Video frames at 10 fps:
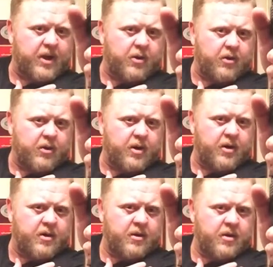hard
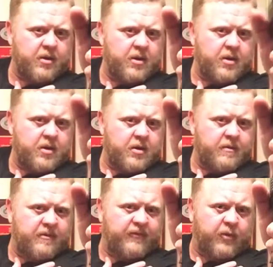
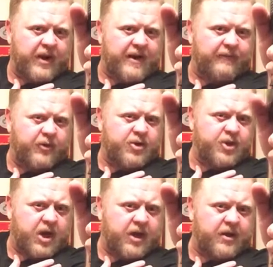before every
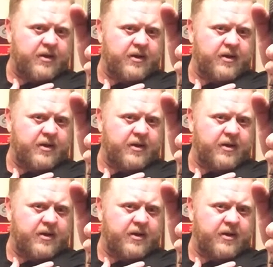shot.